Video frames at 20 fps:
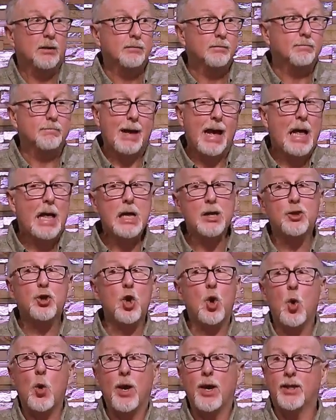I'll
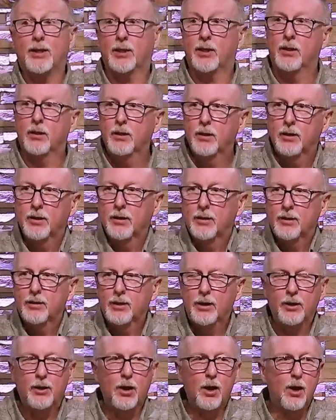do it.
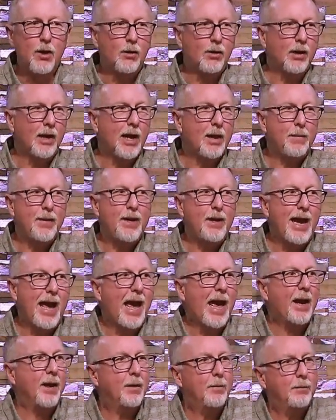You know, let me
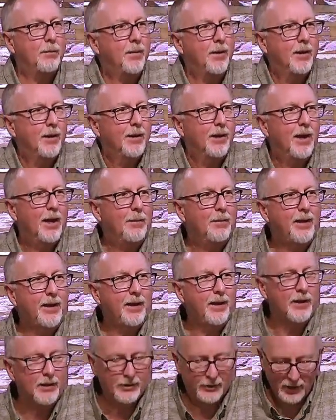at them. I
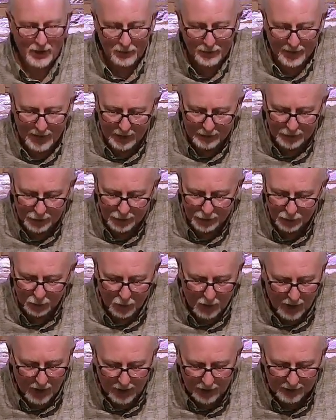mean, sometimes you just
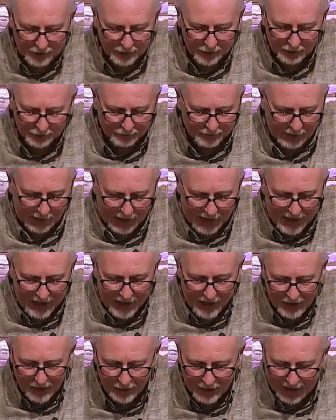want to lay
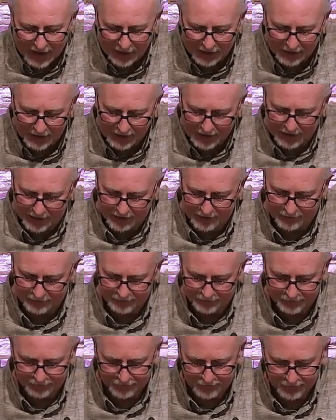into that kid.
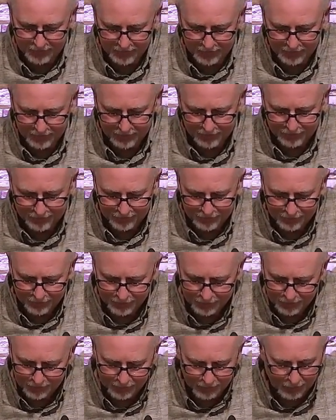
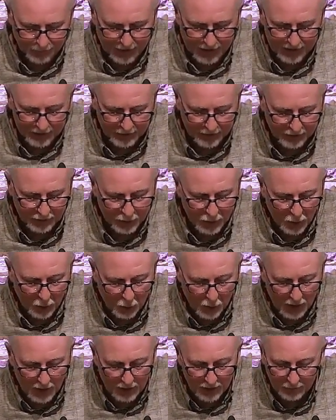But you know
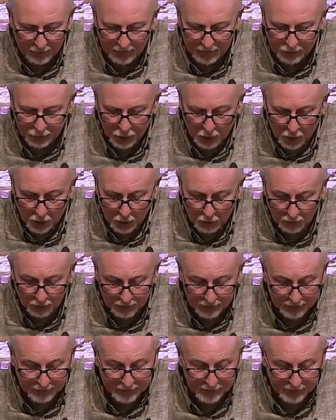what? If you don't
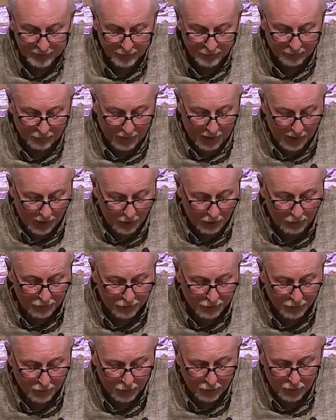follow
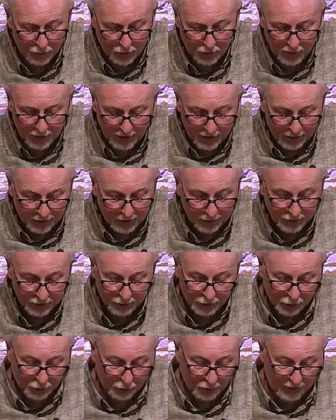through, you're
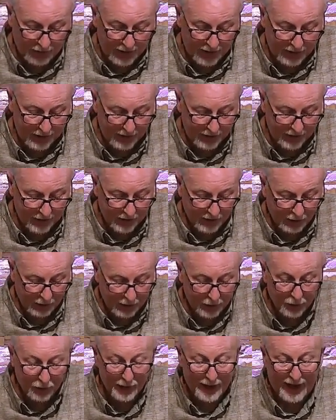just creating a
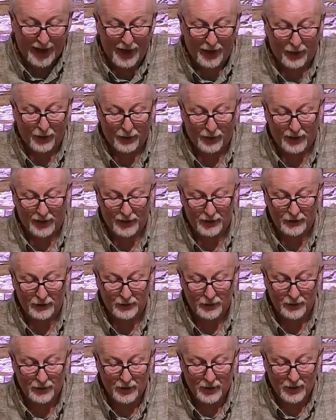little
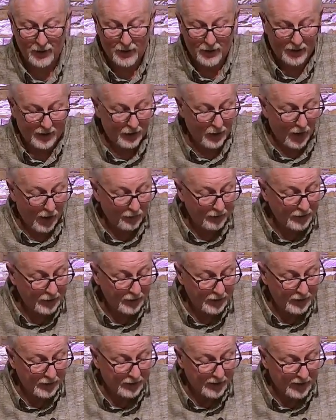anarchist. It
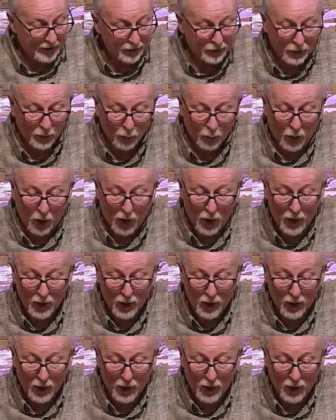obviously sends the wrong